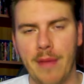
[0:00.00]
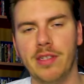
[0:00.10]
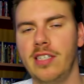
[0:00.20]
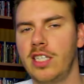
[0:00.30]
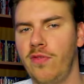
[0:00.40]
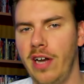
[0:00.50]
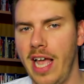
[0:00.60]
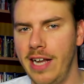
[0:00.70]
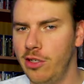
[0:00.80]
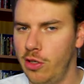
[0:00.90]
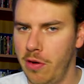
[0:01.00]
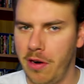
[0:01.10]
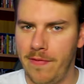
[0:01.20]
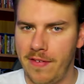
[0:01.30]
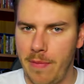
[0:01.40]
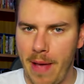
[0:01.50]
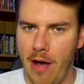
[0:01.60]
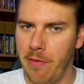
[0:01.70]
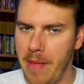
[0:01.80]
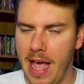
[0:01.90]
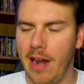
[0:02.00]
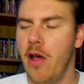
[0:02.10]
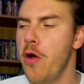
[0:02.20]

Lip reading: I'm a 6'8", 250-pound man.